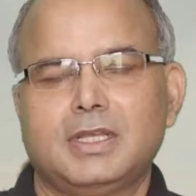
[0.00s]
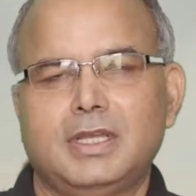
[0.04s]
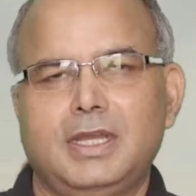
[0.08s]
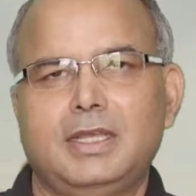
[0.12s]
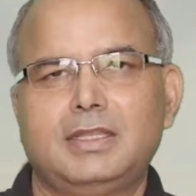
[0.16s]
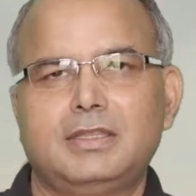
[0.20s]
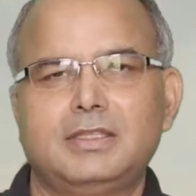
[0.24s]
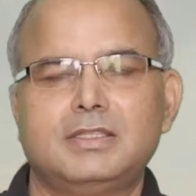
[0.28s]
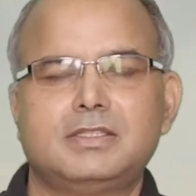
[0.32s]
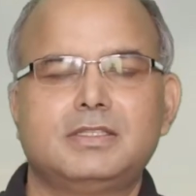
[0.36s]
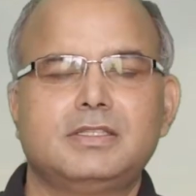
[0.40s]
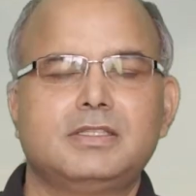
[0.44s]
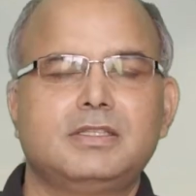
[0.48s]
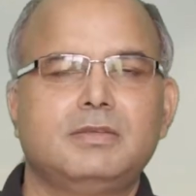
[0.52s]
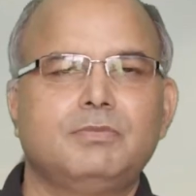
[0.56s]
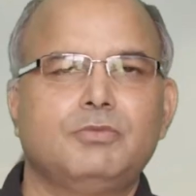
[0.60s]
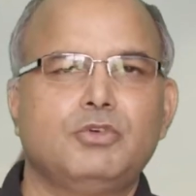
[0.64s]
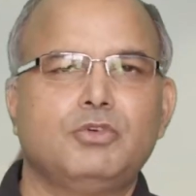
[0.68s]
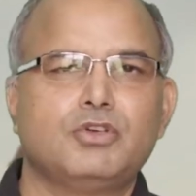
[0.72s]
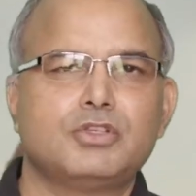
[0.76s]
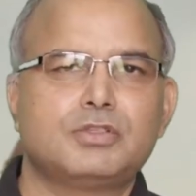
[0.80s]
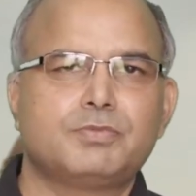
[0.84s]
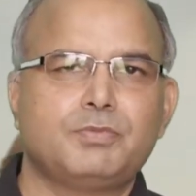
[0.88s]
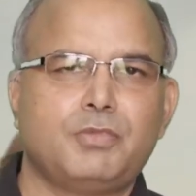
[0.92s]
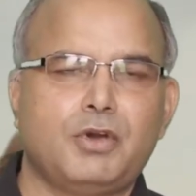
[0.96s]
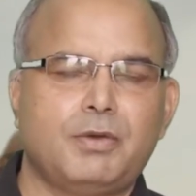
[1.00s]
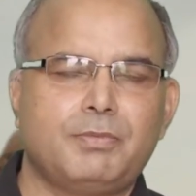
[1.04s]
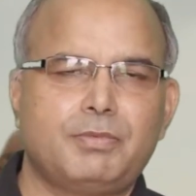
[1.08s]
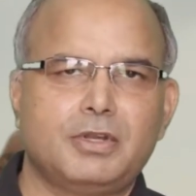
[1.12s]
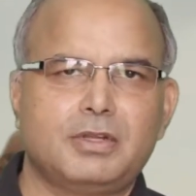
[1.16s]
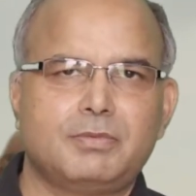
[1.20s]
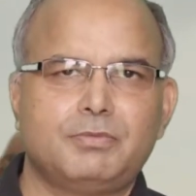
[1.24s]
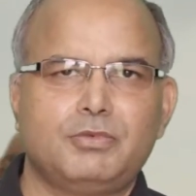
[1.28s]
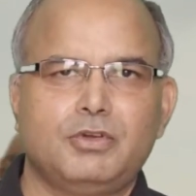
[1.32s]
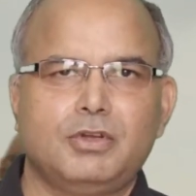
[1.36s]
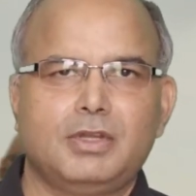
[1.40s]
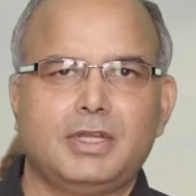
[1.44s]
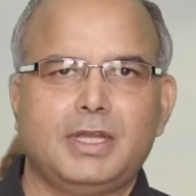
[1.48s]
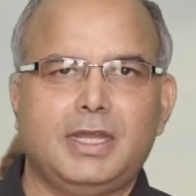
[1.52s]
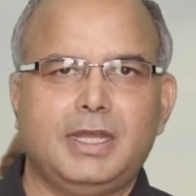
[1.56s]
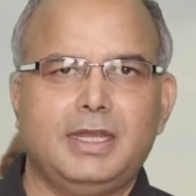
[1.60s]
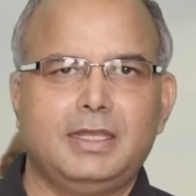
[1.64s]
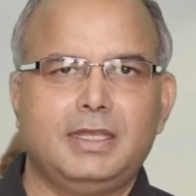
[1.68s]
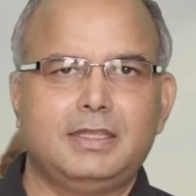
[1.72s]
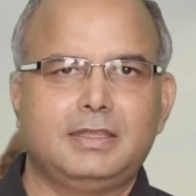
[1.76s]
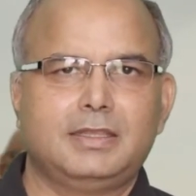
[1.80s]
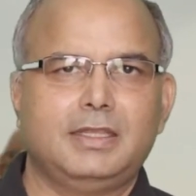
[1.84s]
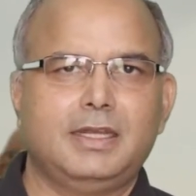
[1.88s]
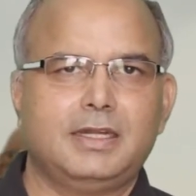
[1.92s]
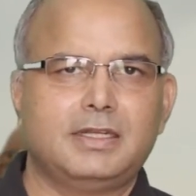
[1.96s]
and this is the most popular book,
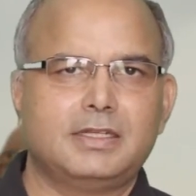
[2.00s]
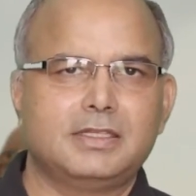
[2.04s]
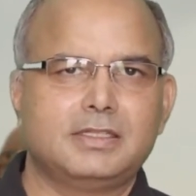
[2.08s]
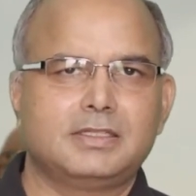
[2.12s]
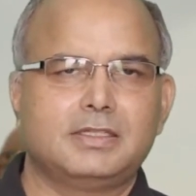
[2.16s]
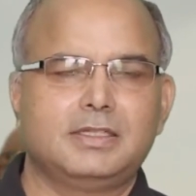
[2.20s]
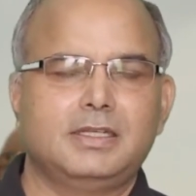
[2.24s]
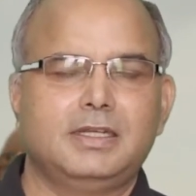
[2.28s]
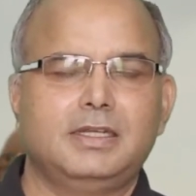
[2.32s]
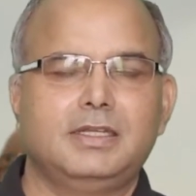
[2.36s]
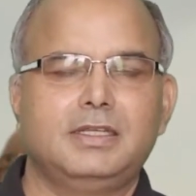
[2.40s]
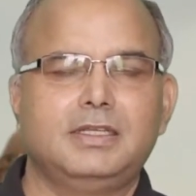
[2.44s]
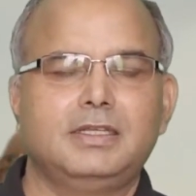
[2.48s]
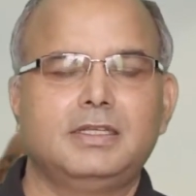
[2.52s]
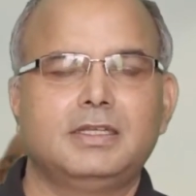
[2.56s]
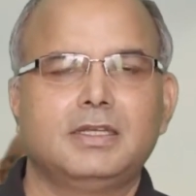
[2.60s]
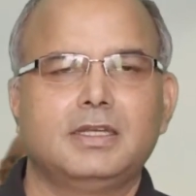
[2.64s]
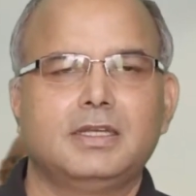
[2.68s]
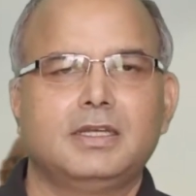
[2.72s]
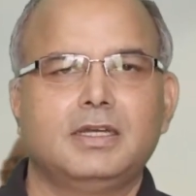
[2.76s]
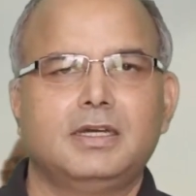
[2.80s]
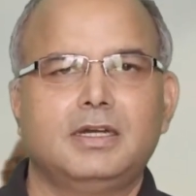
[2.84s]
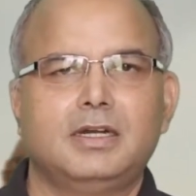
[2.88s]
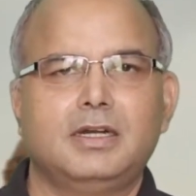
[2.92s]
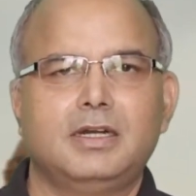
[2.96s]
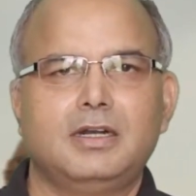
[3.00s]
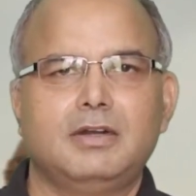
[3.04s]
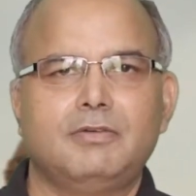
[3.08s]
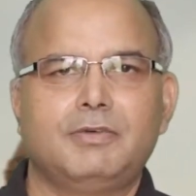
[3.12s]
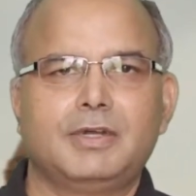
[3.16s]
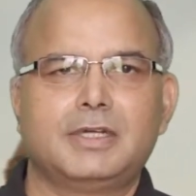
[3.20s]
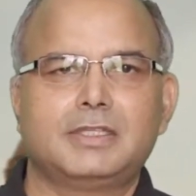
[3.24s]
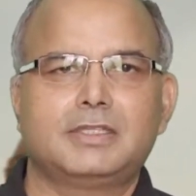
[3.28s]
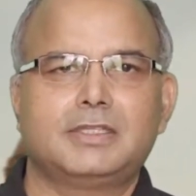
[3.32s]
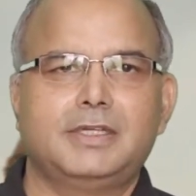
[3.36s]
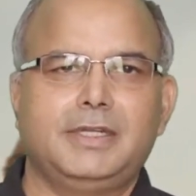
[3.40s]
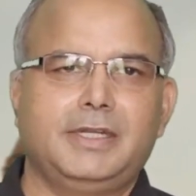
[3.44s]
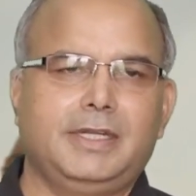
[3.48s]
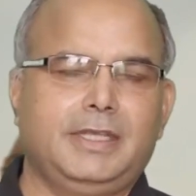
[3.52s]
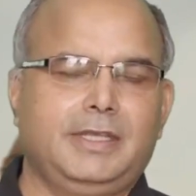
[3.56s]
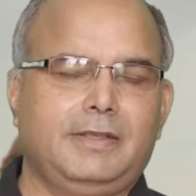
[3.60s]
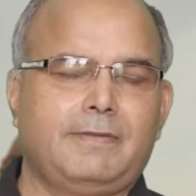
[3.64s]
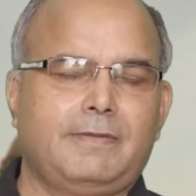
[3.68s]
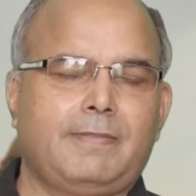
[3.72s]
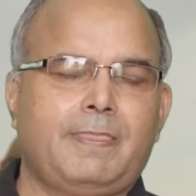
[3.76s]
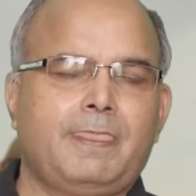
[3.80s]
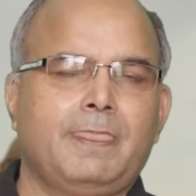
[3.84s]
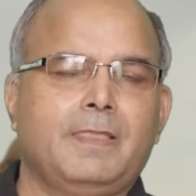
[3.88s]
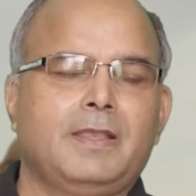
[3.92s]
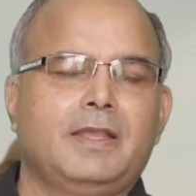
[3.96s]
and that is really worth reading.
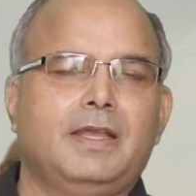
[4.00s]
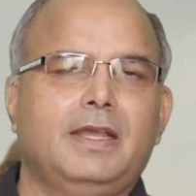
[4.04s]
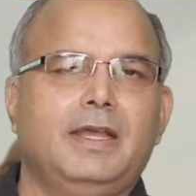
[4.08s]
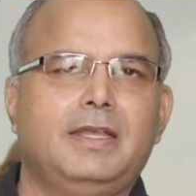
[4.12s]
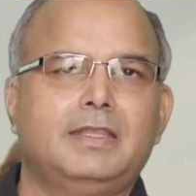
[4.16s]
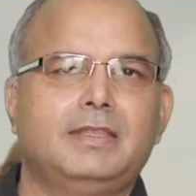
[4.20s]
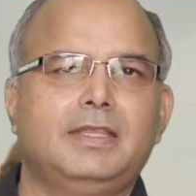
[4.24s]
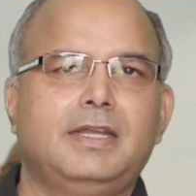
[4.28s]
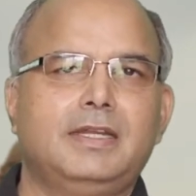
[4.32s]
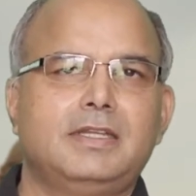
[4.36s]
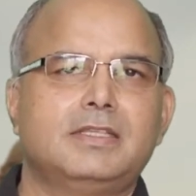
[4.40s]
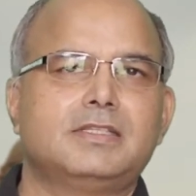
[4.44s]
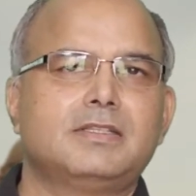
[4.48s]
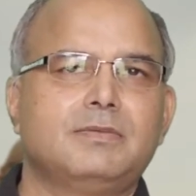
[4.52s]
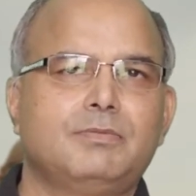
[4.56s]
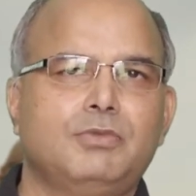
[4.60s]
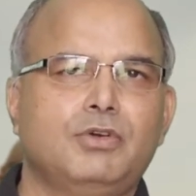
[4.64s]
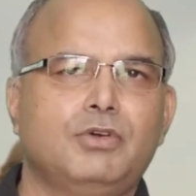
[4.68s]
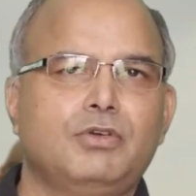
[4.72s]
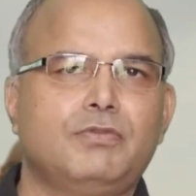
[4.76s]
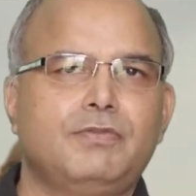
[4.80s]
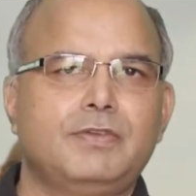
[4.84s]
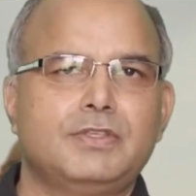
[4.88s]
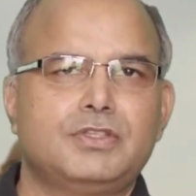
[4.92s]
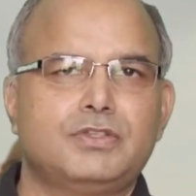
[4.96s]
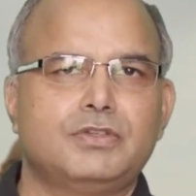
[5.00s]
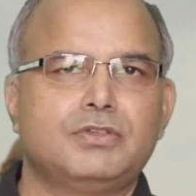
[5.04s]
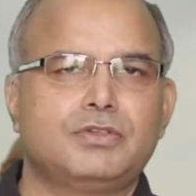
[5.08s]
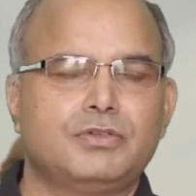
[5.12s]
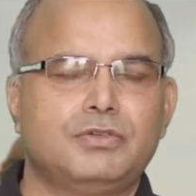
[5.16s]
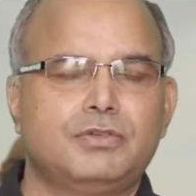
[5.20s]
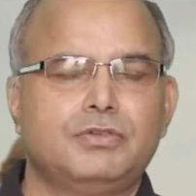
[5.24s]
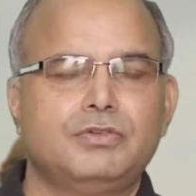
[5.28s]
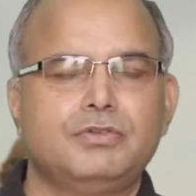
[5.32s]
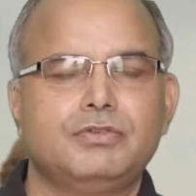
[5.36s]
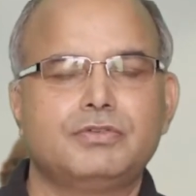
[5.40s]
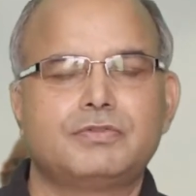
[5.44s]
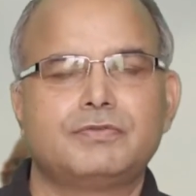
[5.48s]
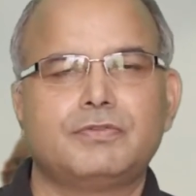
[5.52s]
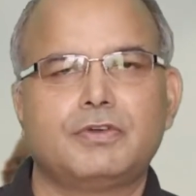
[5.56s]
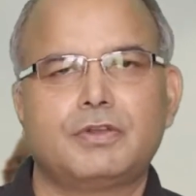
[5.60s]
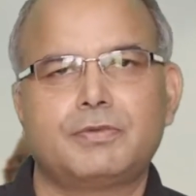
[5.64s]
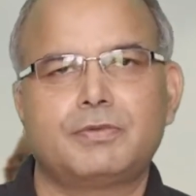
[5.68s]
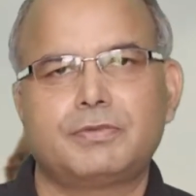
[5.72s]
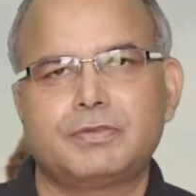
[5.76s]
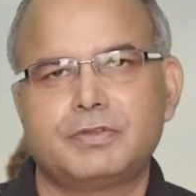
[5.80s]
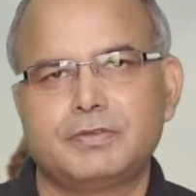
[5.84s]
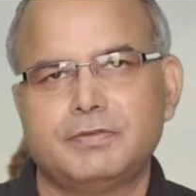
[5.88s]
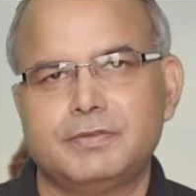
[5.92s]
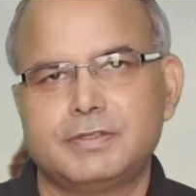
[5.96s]
And that is the book which you should use for
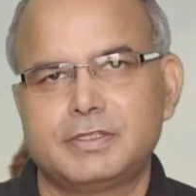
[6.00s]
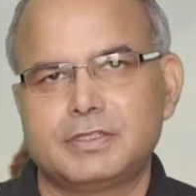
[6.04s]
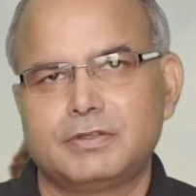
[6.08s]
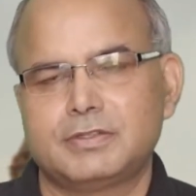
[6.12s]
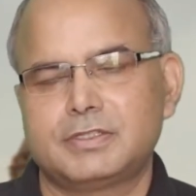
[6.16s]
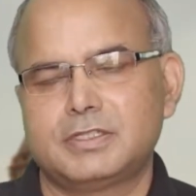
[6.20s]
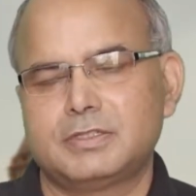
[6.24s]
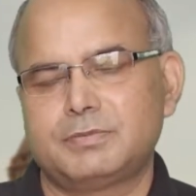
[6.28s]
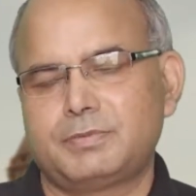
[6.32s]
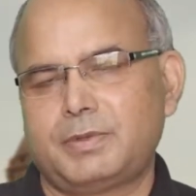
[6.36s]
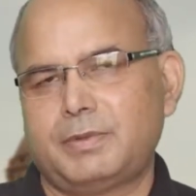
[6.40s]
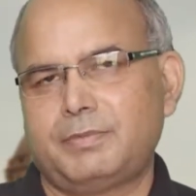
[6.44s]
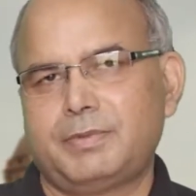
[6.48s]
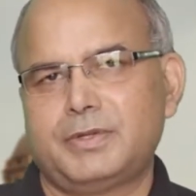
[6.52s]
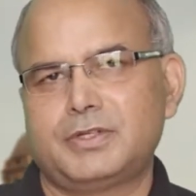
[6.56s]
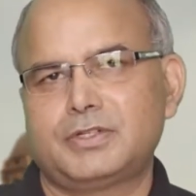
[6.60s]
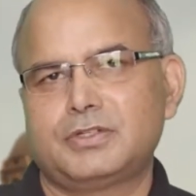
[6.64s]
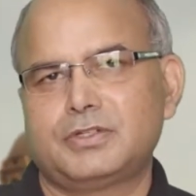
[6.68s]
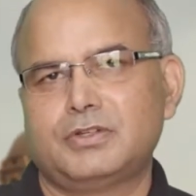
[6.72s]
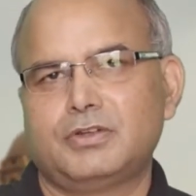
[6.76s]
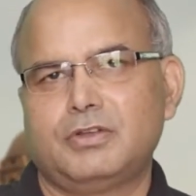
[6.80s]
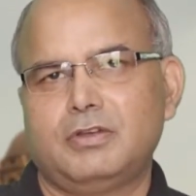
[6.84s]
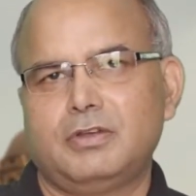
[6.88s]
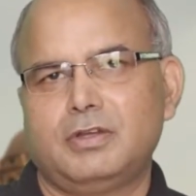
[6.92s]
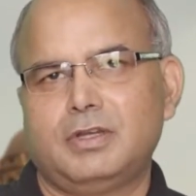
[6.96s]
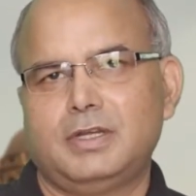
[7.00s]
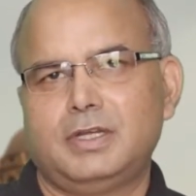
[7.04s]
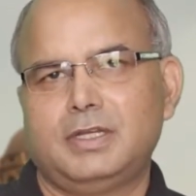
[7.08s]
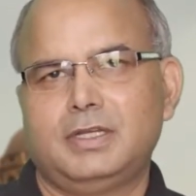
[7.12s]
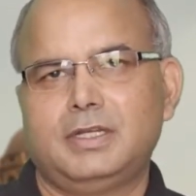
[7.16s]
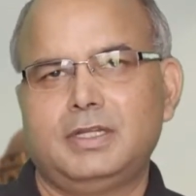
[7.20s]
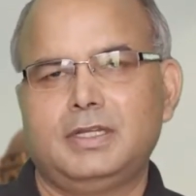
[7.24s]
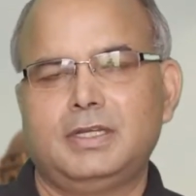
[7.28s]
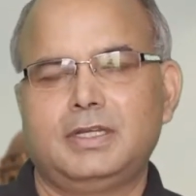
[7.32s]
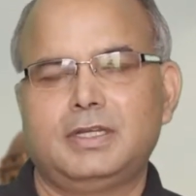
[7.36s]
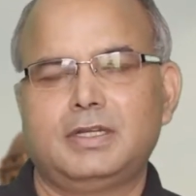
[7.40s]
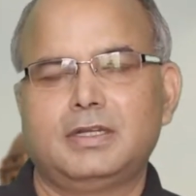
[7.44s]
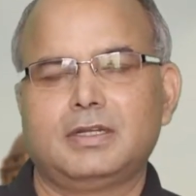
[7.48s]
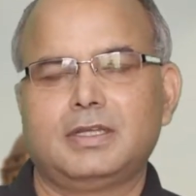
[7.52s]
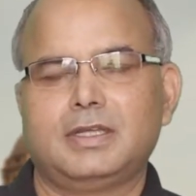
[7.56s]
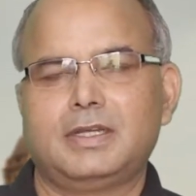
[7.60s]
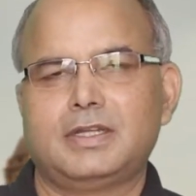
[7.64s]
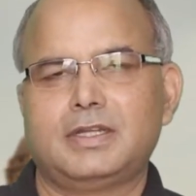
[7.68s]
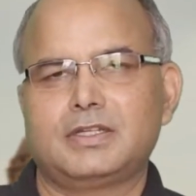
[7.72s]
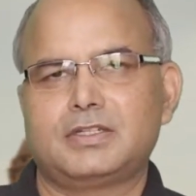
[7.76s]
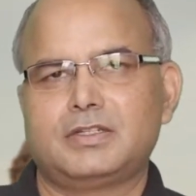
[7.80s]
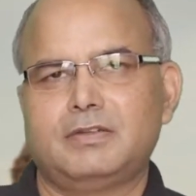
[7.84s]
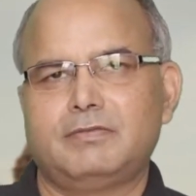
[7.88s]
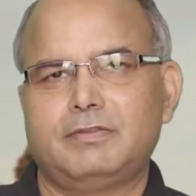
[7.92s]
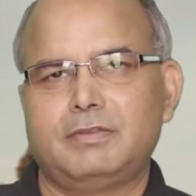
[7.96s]
civil services preparation or in
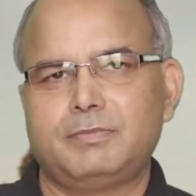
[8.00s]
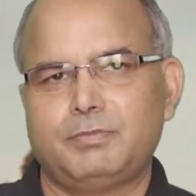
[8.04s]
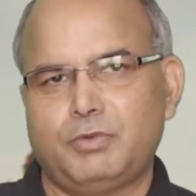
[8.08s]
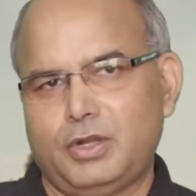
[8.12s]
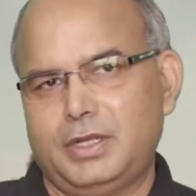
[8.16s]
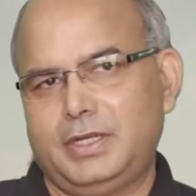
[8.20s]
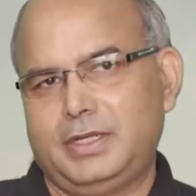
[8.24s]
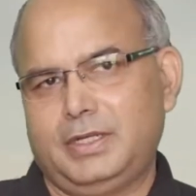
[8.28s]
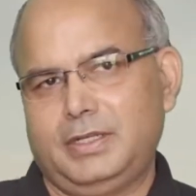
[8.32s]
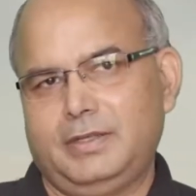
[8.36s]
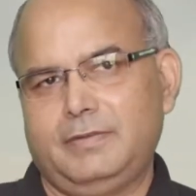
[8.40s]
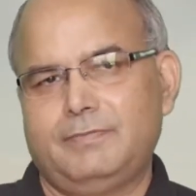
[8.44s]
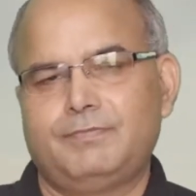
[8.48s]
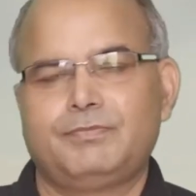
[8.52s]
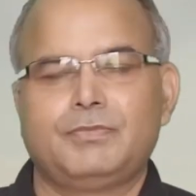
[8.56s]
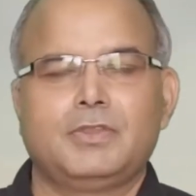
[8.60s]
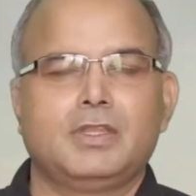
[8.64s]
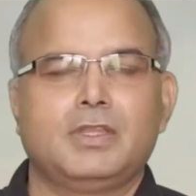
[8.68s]
connection with polity.